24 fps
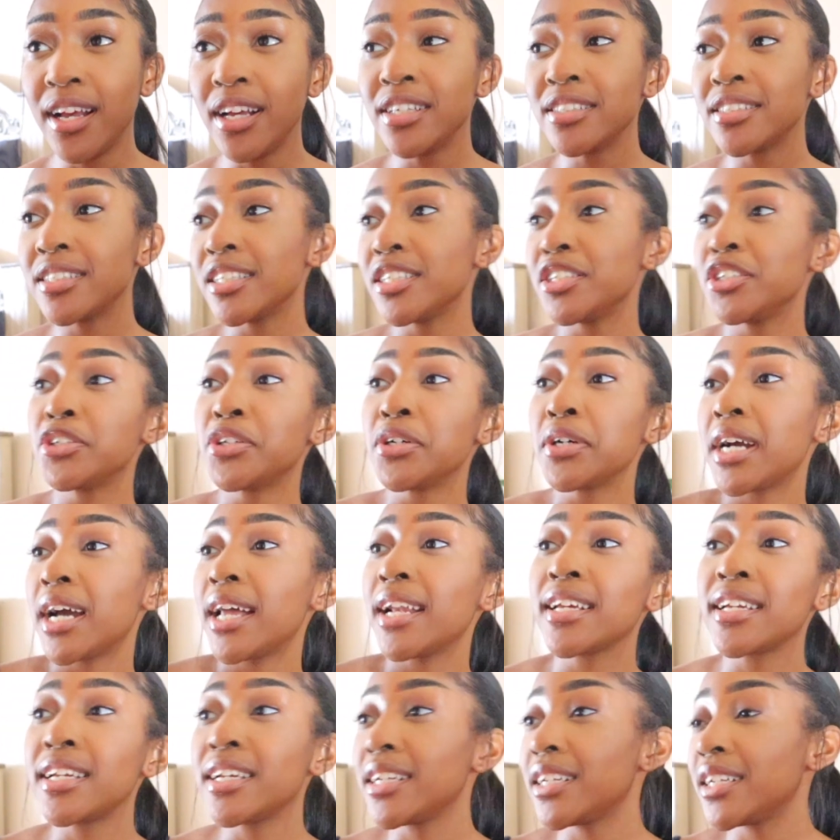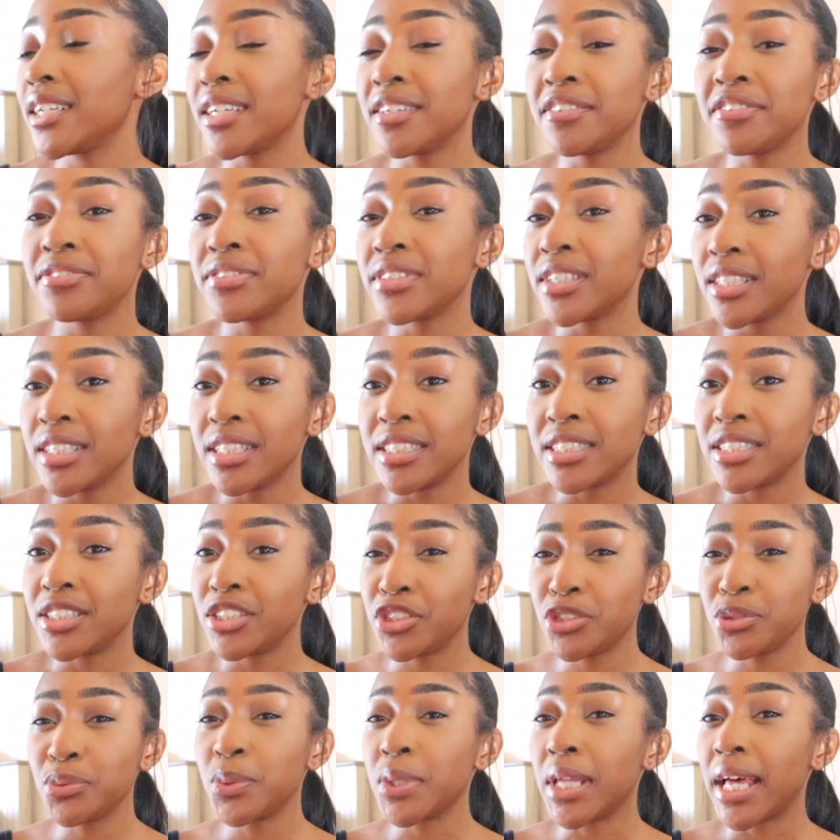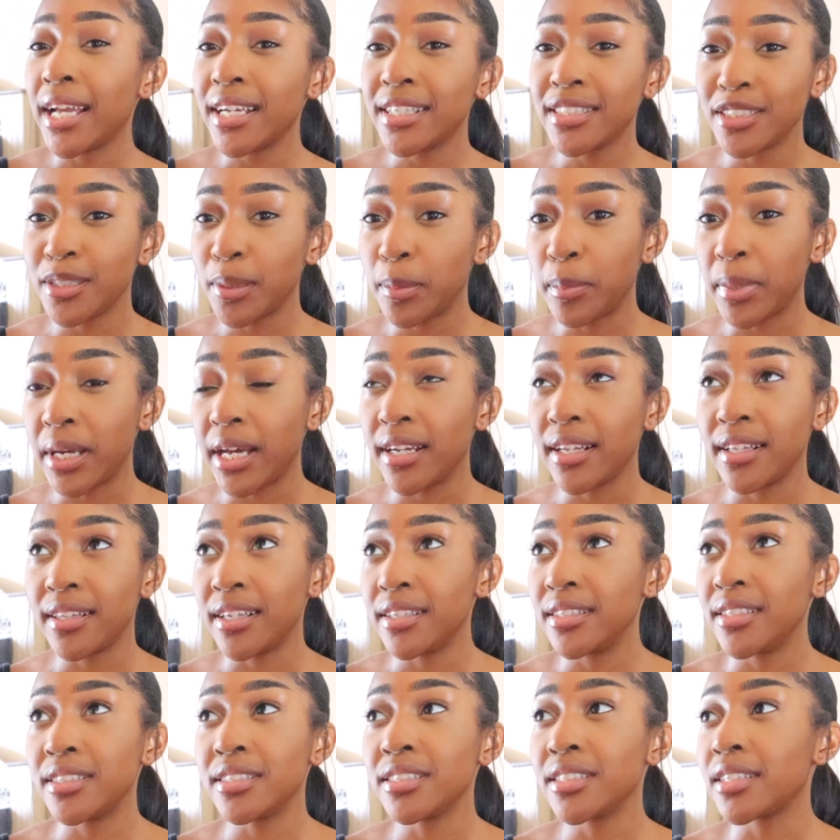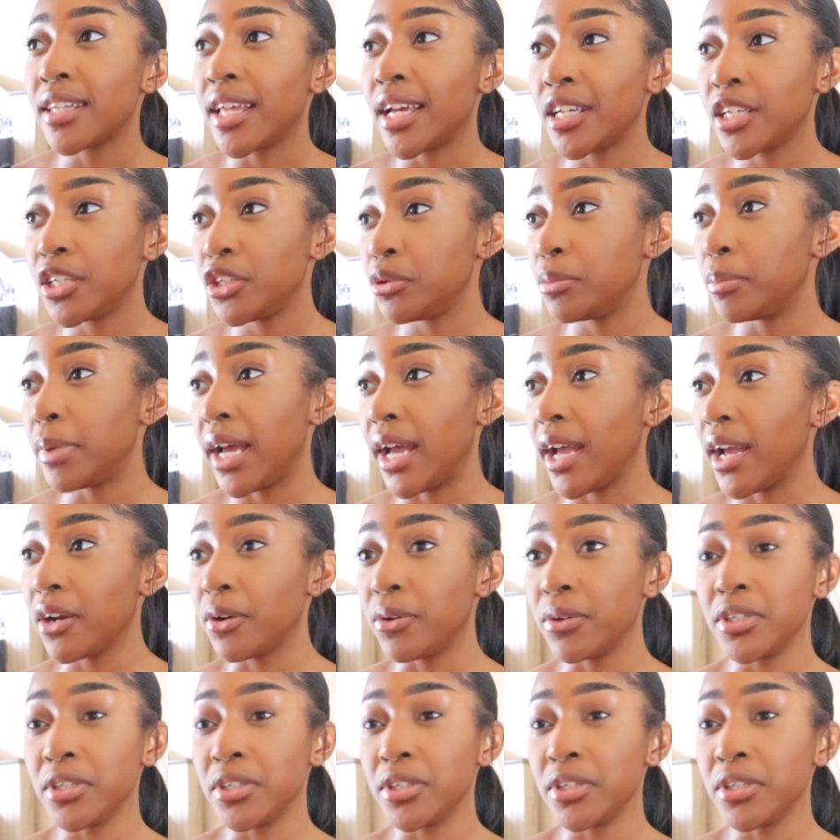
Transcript: So you don't gotta get in your feelings that you like somebody that doesn't like you back,